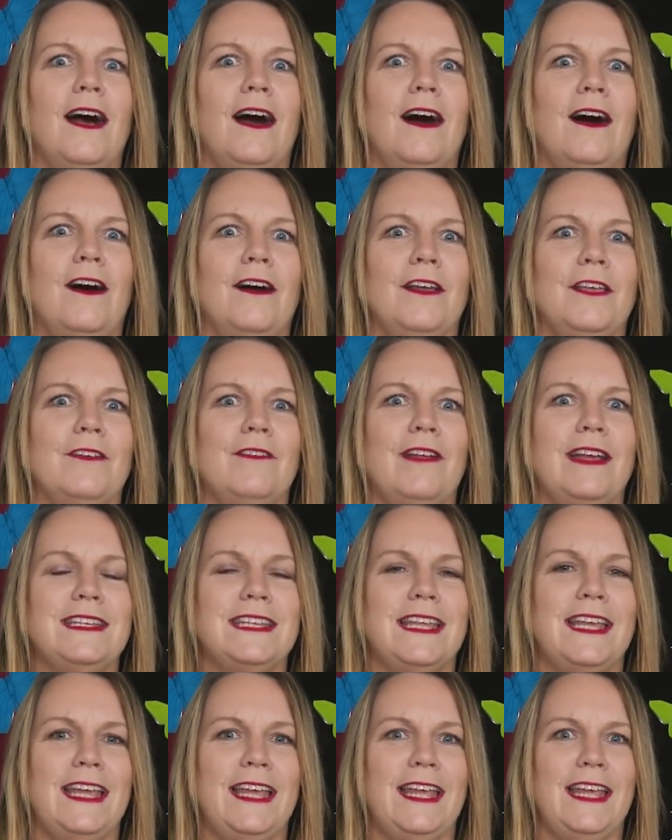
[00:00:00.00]
Are you
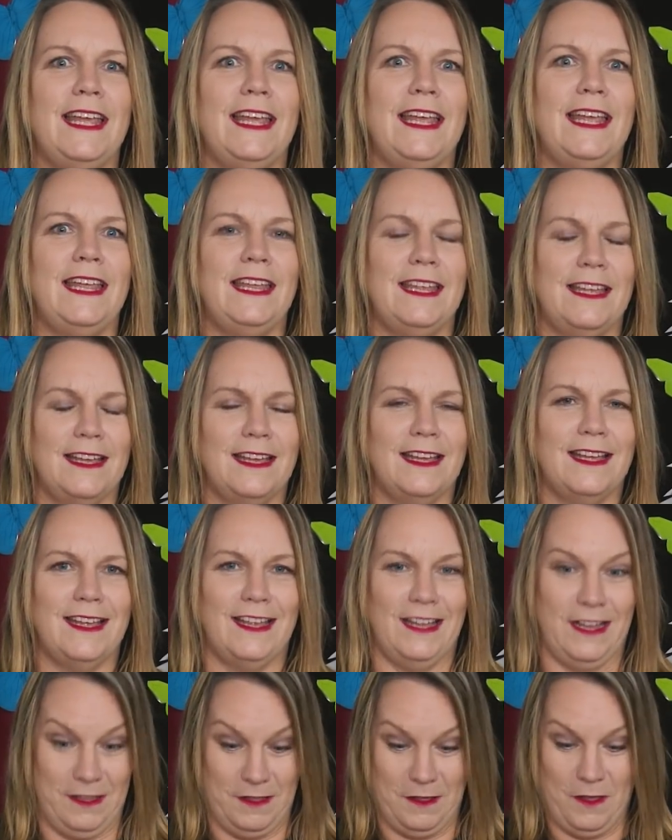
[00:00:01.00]
ready?
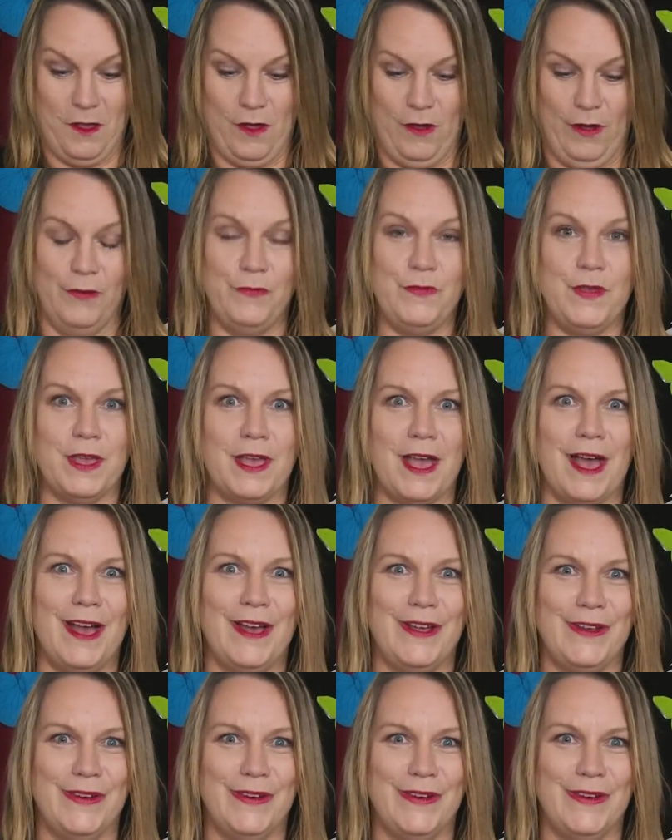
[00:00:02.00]
Off you go.